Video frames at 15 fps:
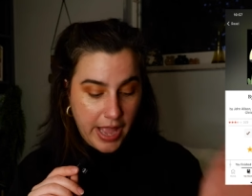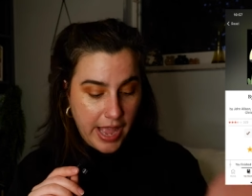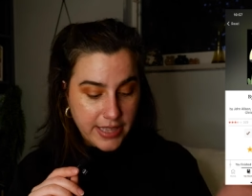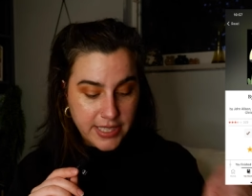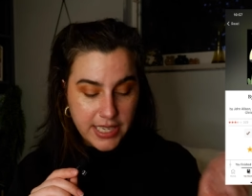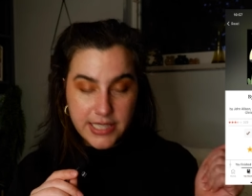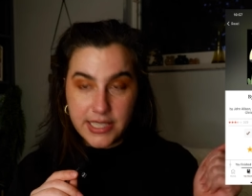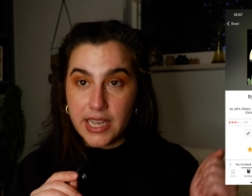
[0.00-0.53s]

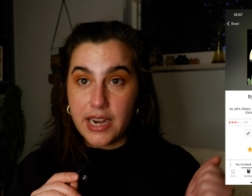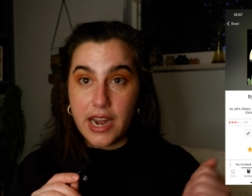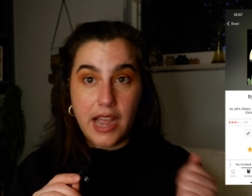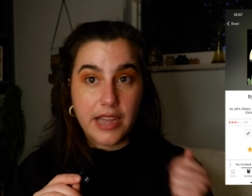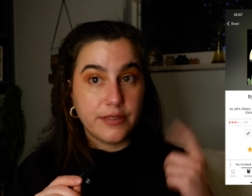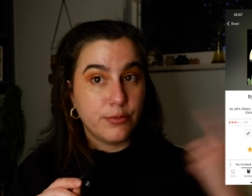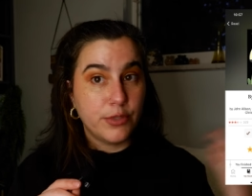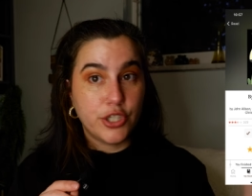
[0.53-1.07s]
As I said,
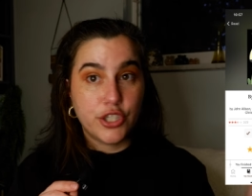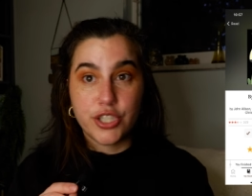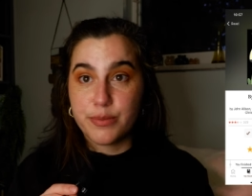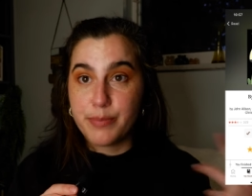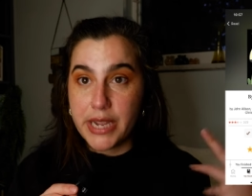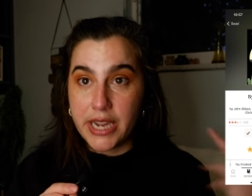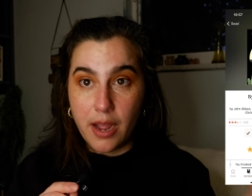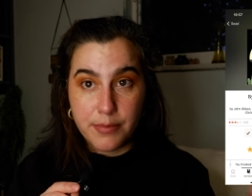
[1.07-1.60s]
I would
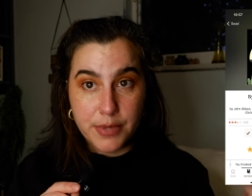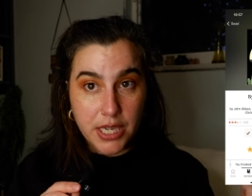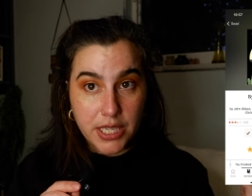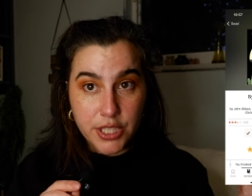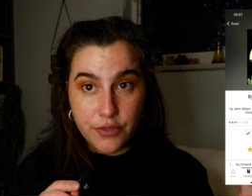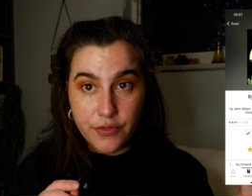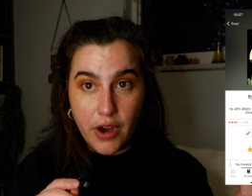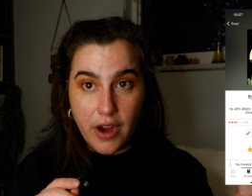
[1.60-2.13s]
just pick up
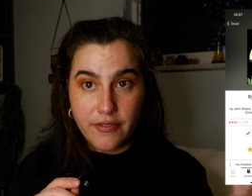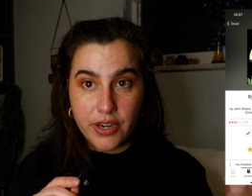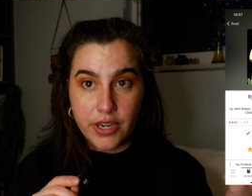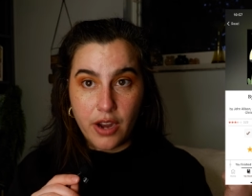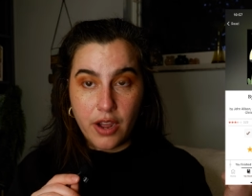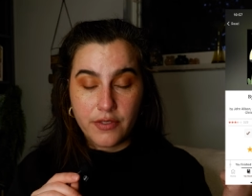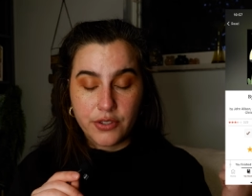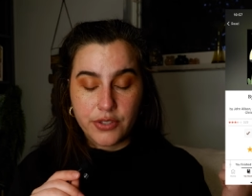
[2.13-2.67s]
tons of
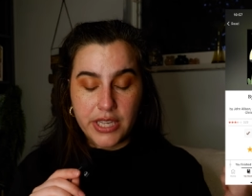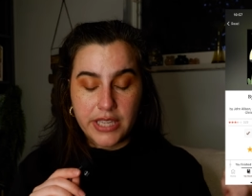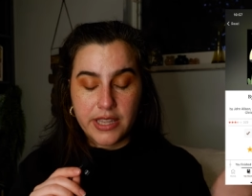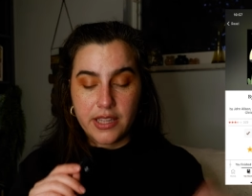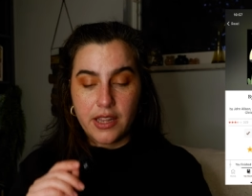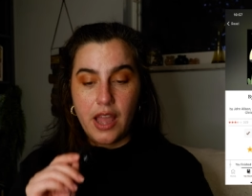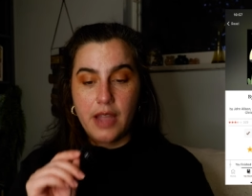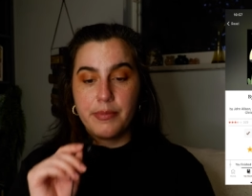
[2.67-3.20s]
graphic novels
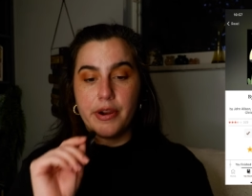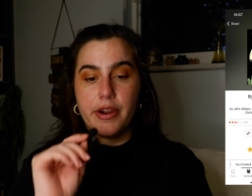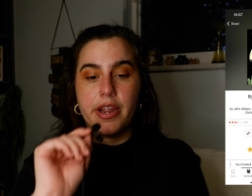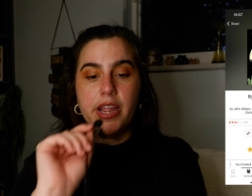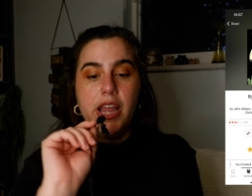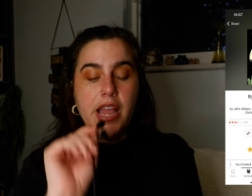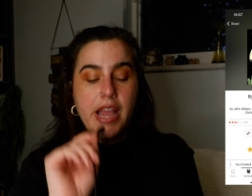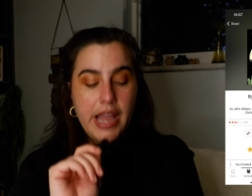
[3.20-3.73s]
at the
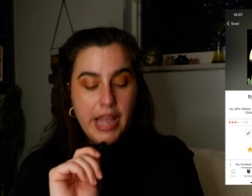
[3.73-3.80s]
library